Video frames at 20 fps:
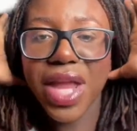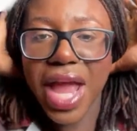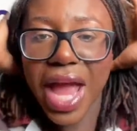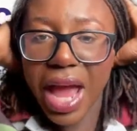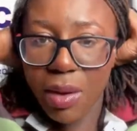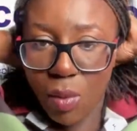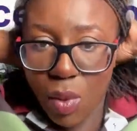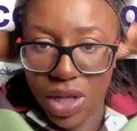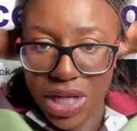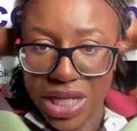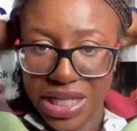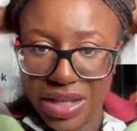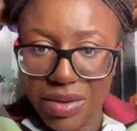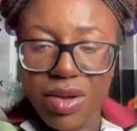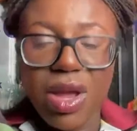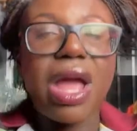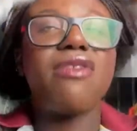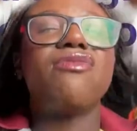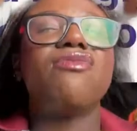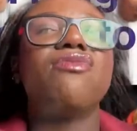And one of
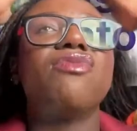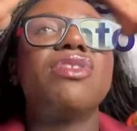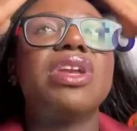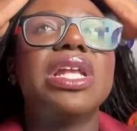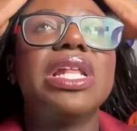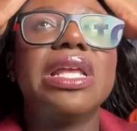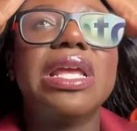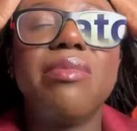the really